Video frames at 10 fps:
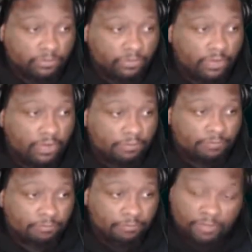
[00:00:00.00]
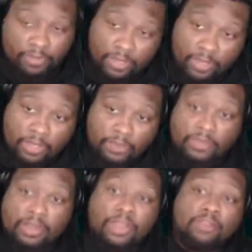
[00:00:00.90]
So, so
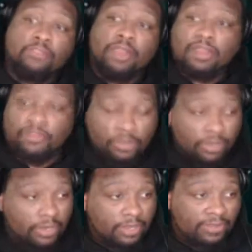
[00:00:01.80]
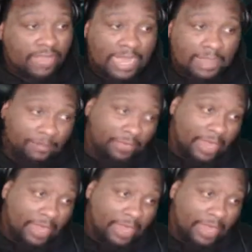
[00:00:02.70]
the next track is called uh, "Time."